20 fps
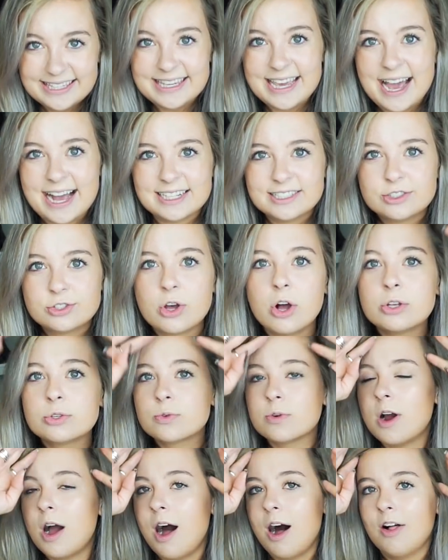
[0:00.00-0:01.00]
Yes,
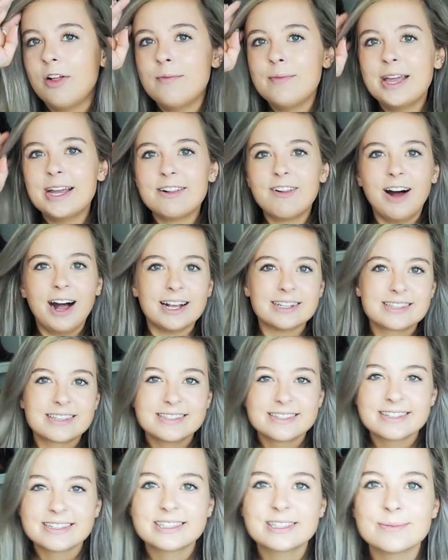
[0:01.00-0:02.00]
those were all of my
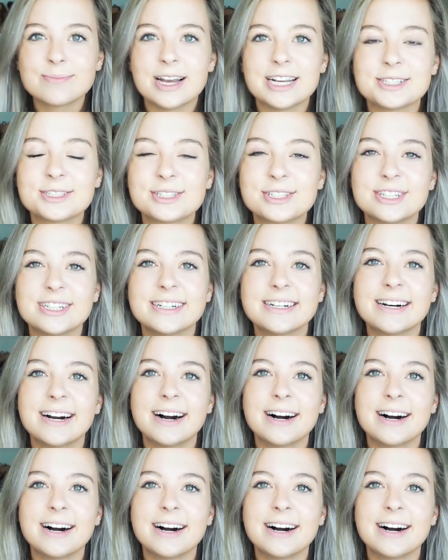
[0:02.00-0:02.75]
classes this semester.